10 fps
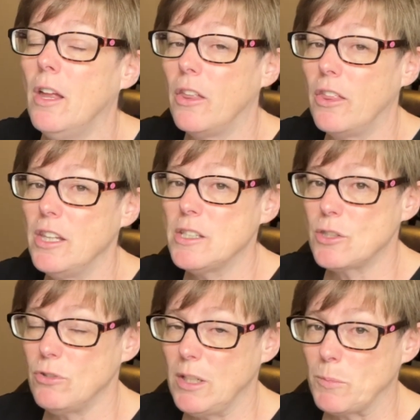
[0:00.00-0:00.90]
this
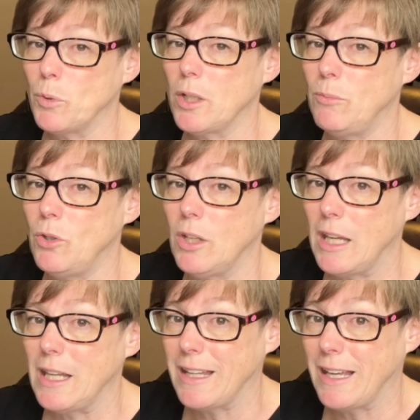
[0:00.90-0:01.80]
script will
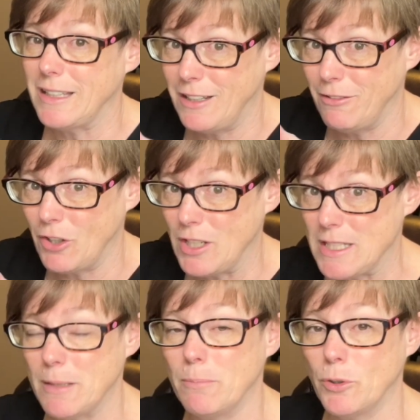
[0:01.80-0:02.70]
communicate that in a very
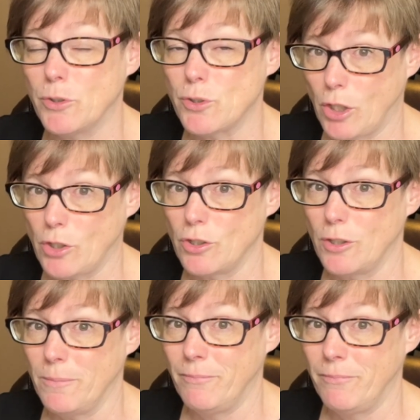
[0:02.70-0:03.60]
simple structure.